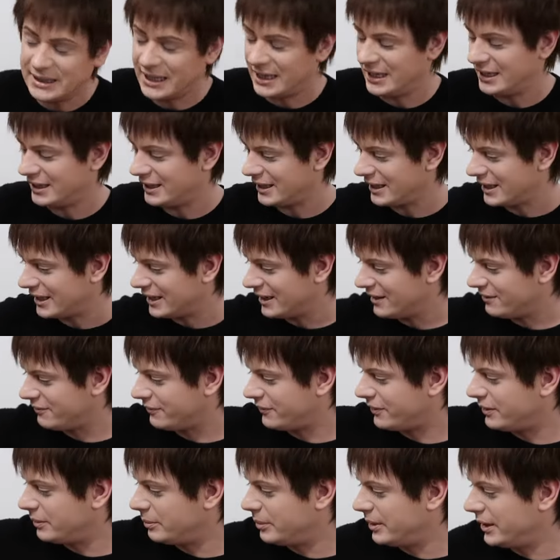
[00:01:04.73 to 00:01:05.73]
and I
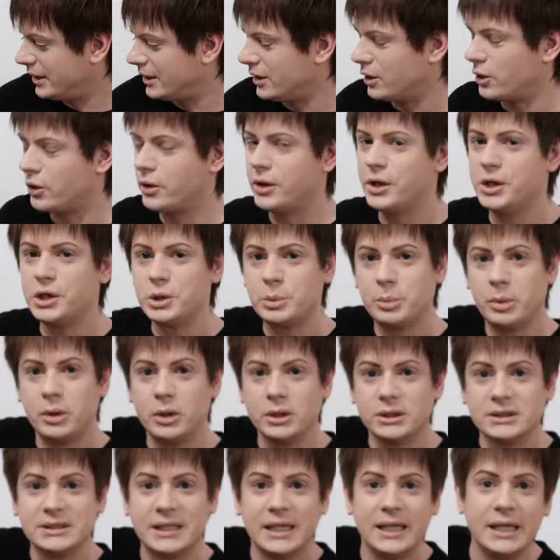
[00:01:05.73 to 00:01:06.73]
have the big orange
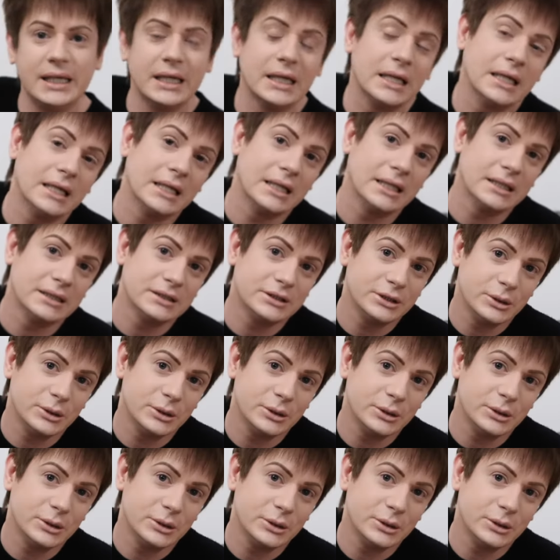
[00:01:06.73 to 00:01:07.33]
box here